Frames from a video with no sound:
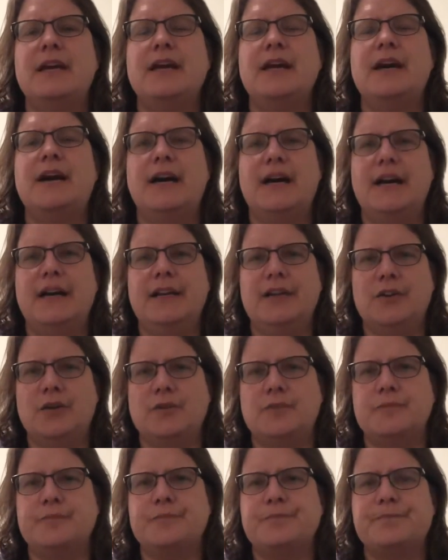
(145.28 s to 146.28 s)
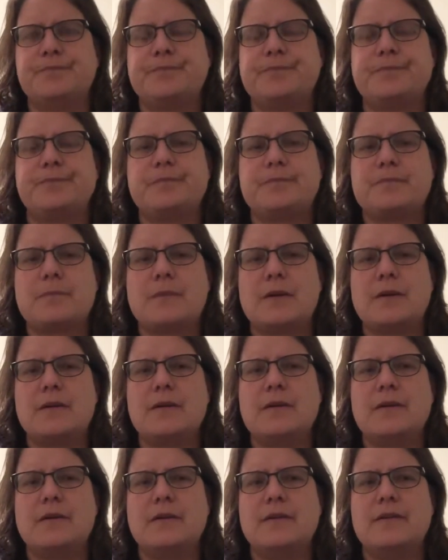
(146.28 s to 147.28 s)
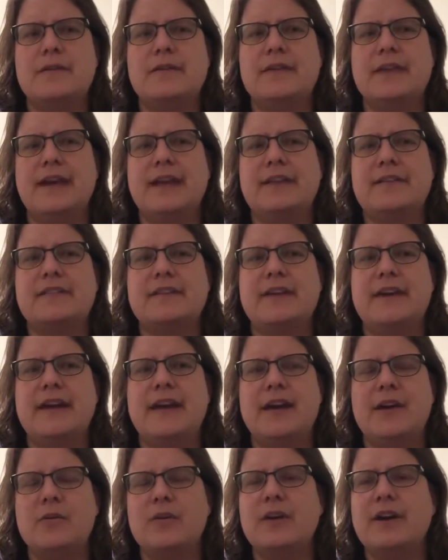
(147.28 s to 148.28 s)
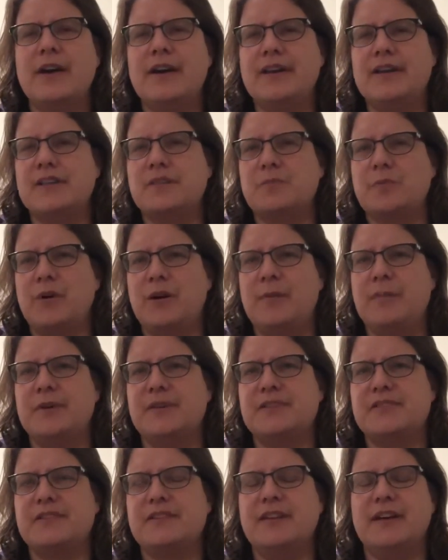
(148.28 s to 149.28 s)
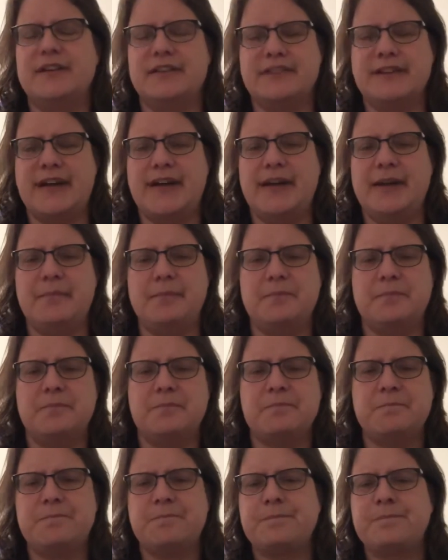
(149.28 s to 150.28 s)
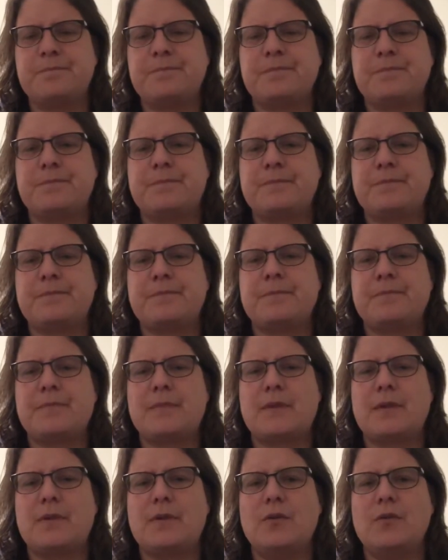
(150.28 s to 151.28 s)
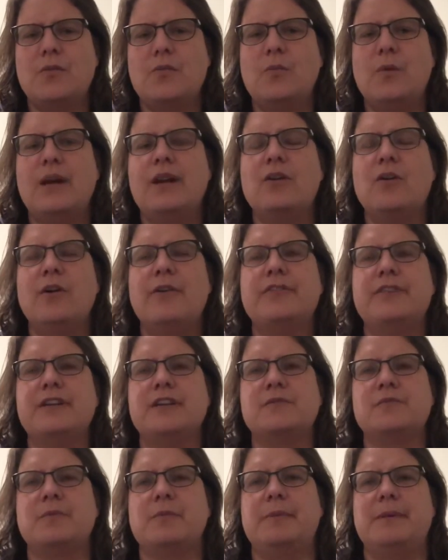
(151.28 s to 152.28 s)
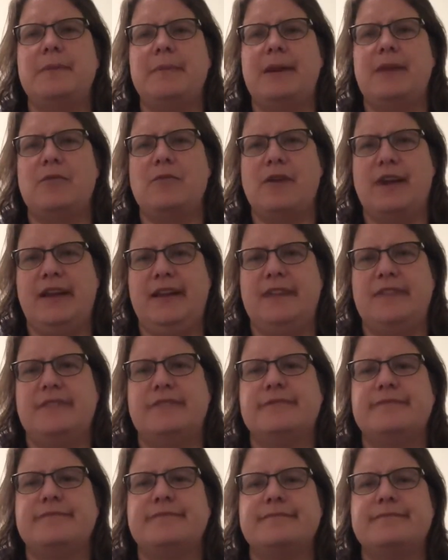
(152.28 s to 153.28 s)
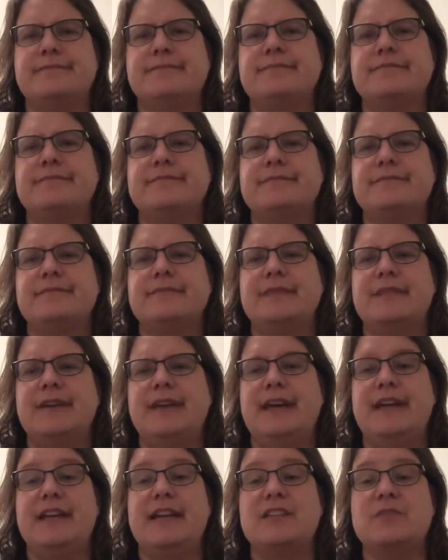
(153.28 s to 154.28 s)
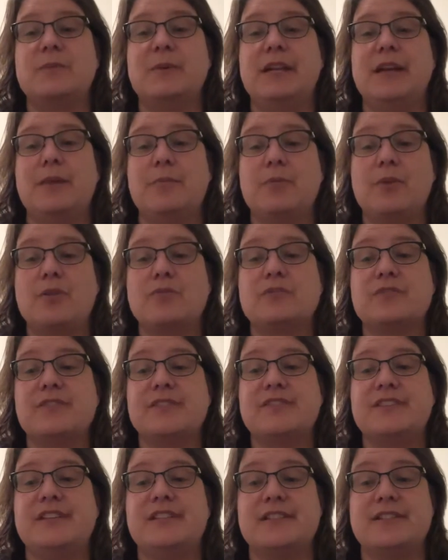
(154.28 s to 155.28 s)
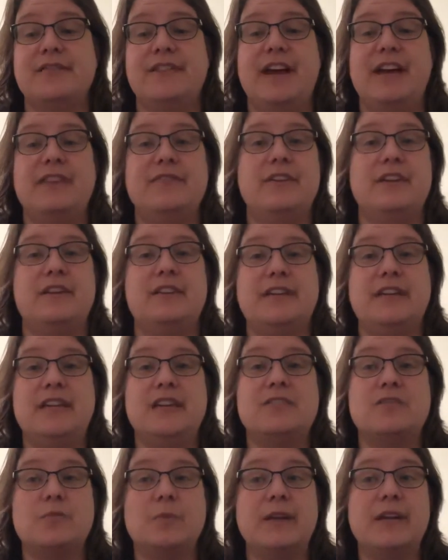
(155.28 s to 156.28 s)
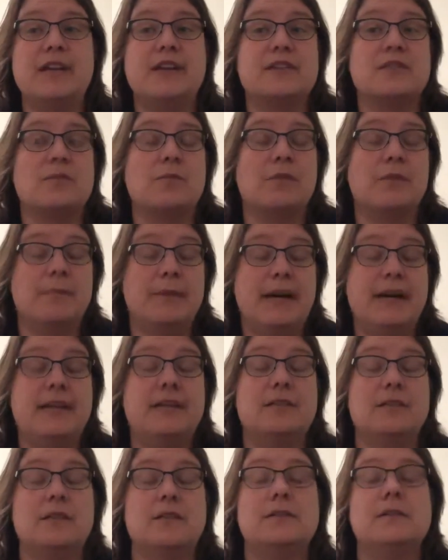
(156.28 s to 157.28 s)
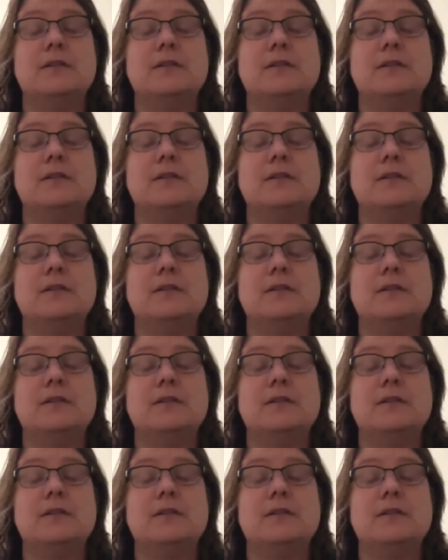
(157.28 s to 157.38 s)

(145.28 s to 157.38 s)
I know that our God has promised a time when all things will be made right. And as we approach the season of Advent, each week is a reminder